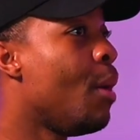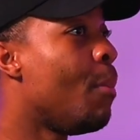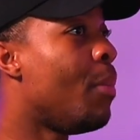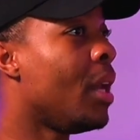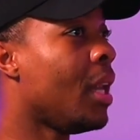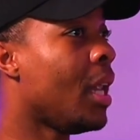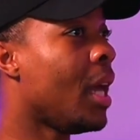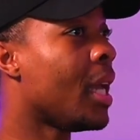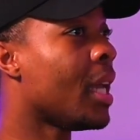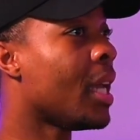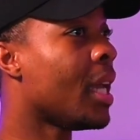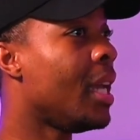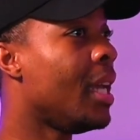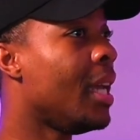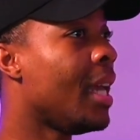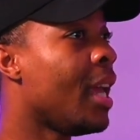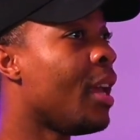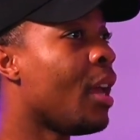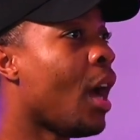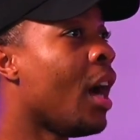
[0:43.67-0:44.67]
But like,
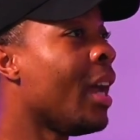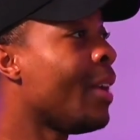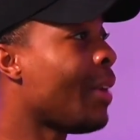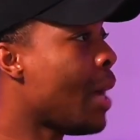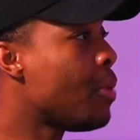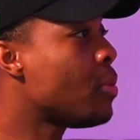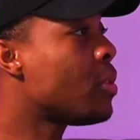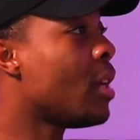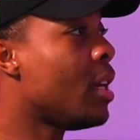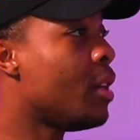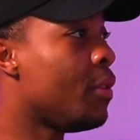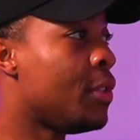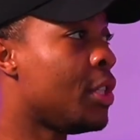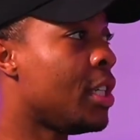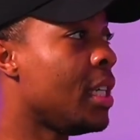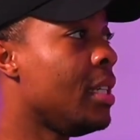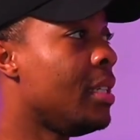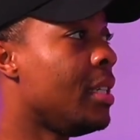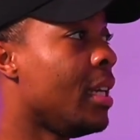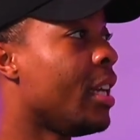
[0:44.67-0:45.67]
outside of
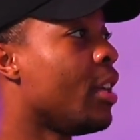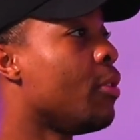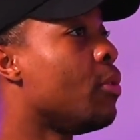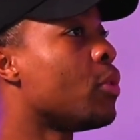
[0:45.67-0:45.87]
cheating,